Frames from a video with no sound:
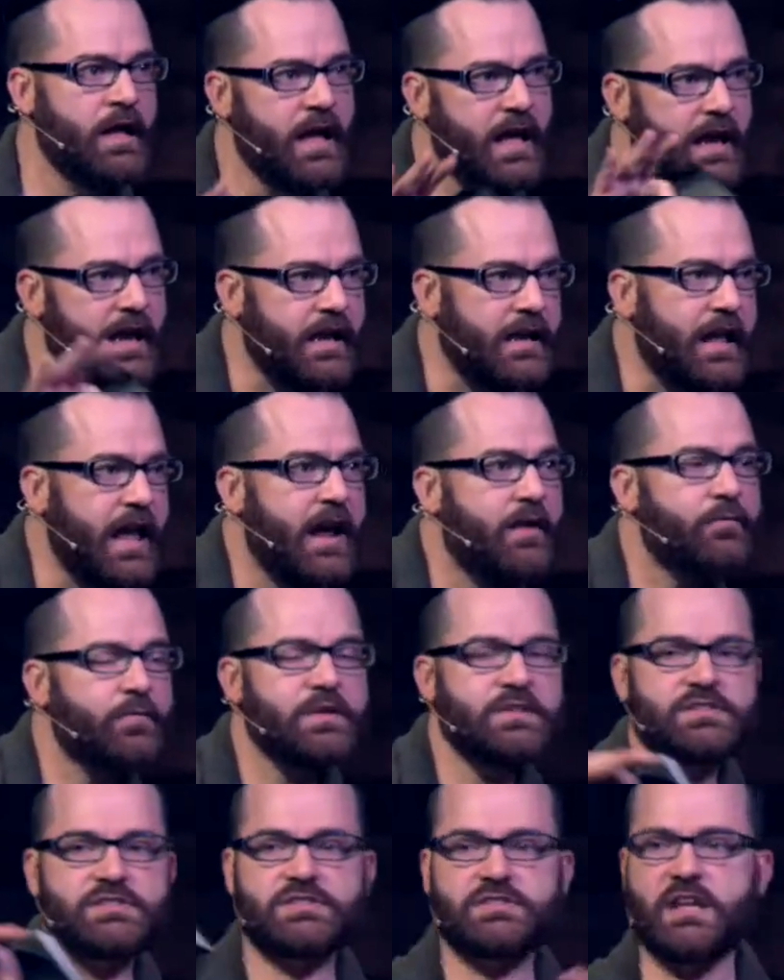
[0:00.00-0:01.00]
And at every
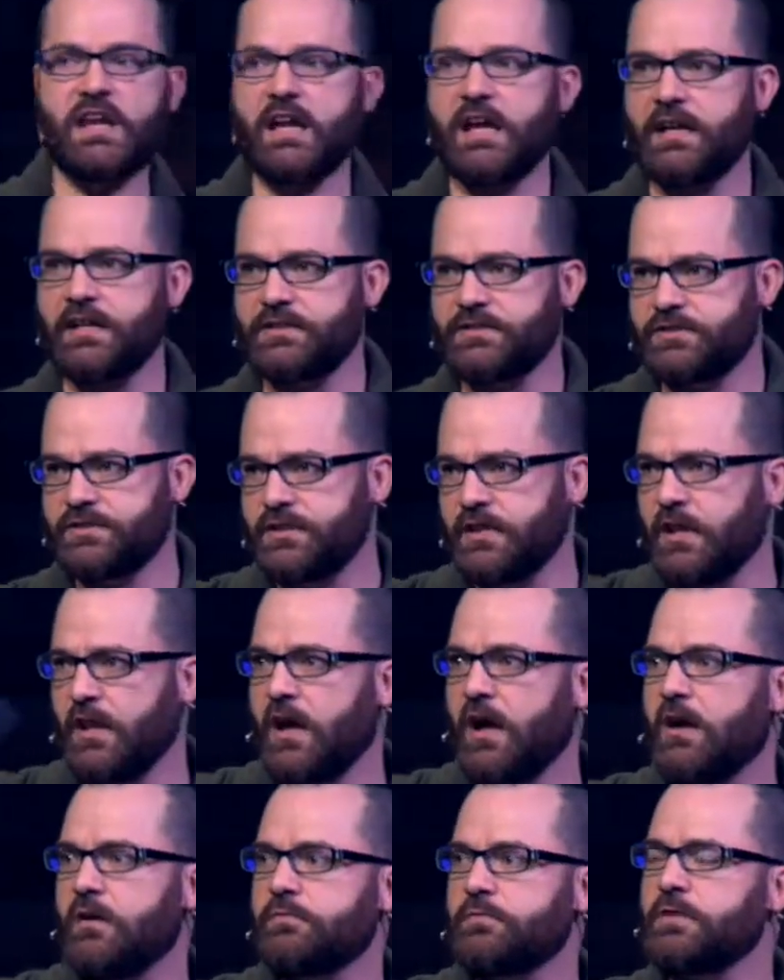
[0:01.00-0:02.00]
stage
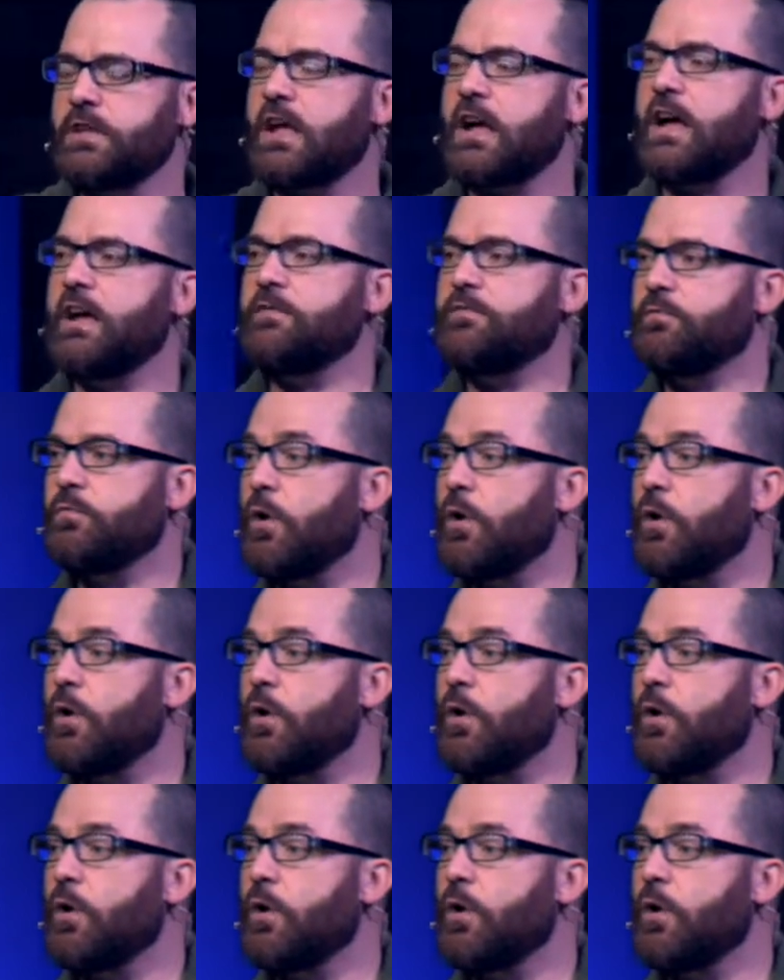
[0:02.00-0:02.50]
of life,